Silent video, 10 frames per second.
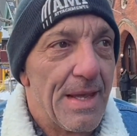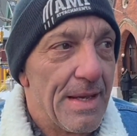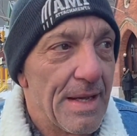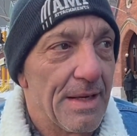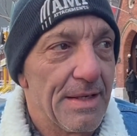
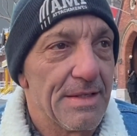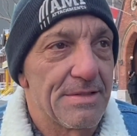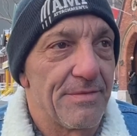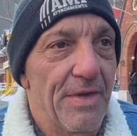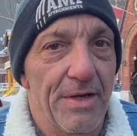yeah,
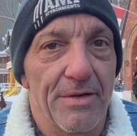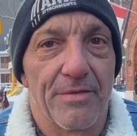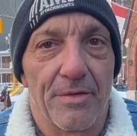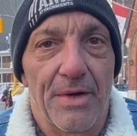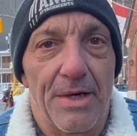it's very
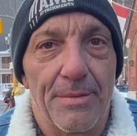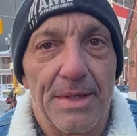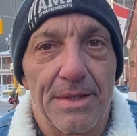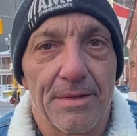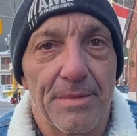
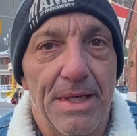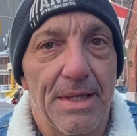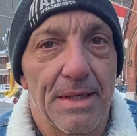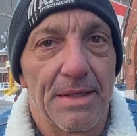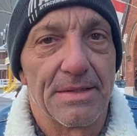overwhelming to me,
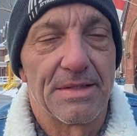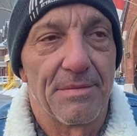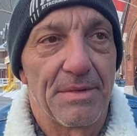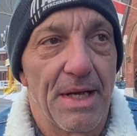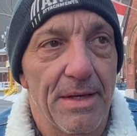and
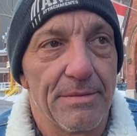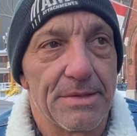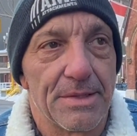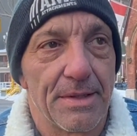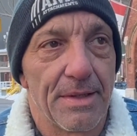sometimes
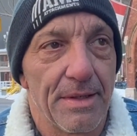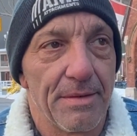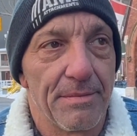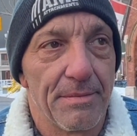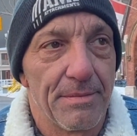
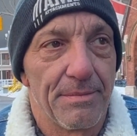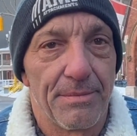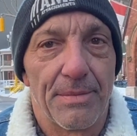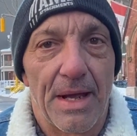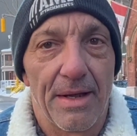
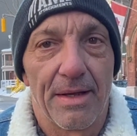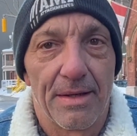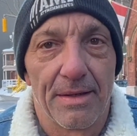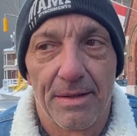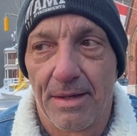I
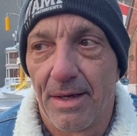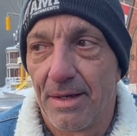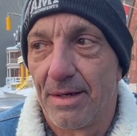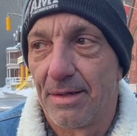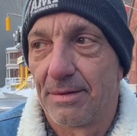
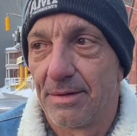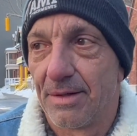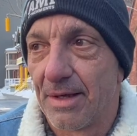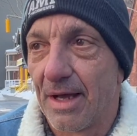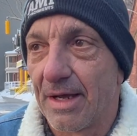
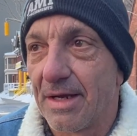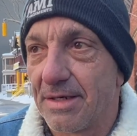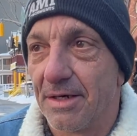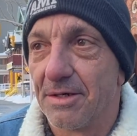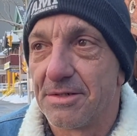get
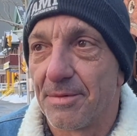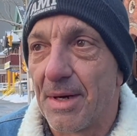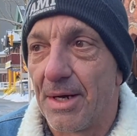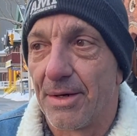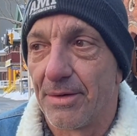tears
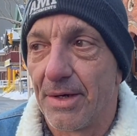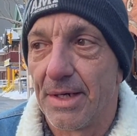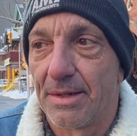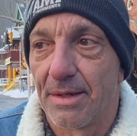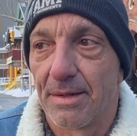about it,
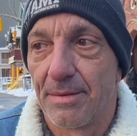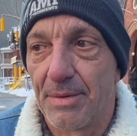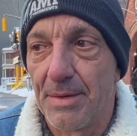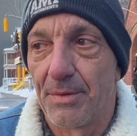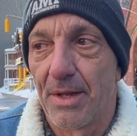right? The
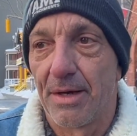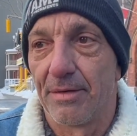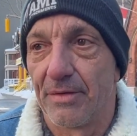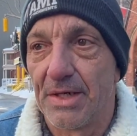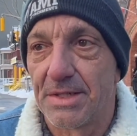people that
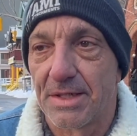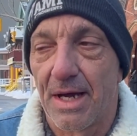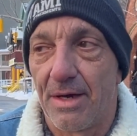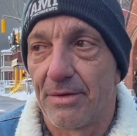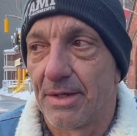have reached
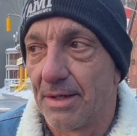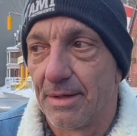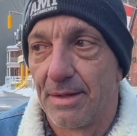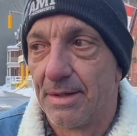out, and